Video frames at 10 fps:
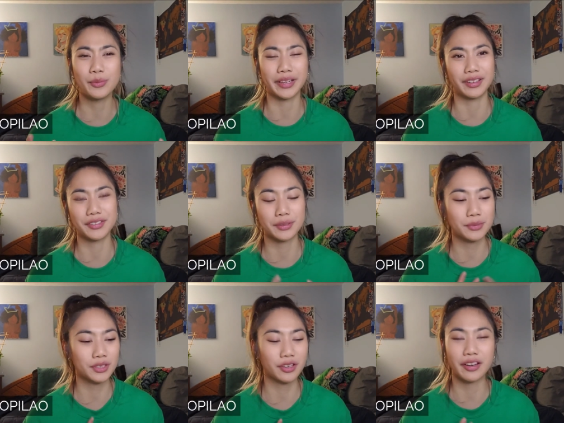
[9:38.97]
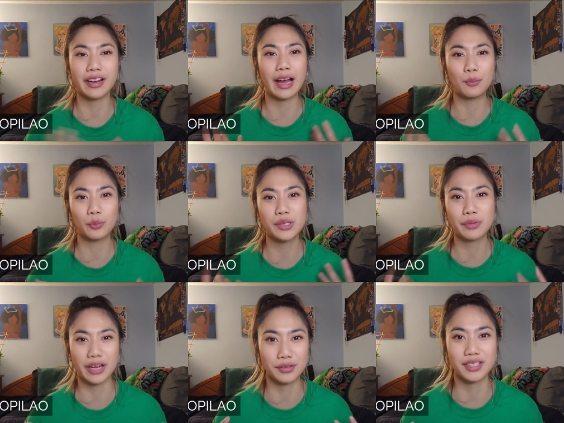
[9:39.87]
Oh my gosh, I'm sorry. I'm
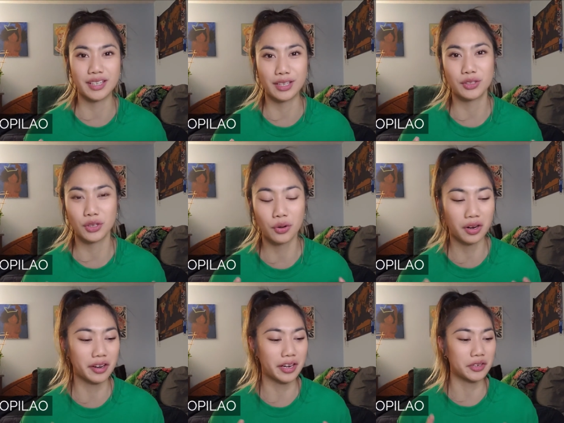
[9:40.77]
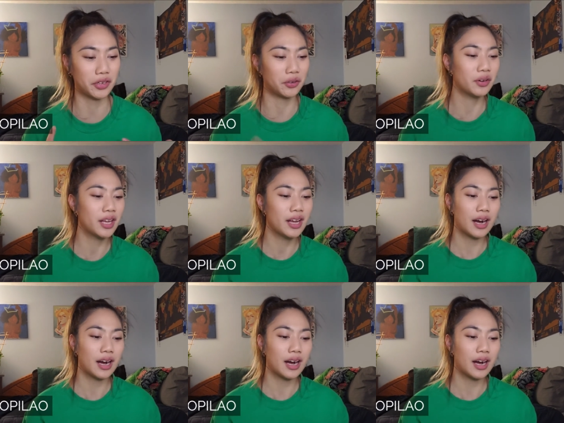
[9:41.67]
mispronouncing it so hard, I know.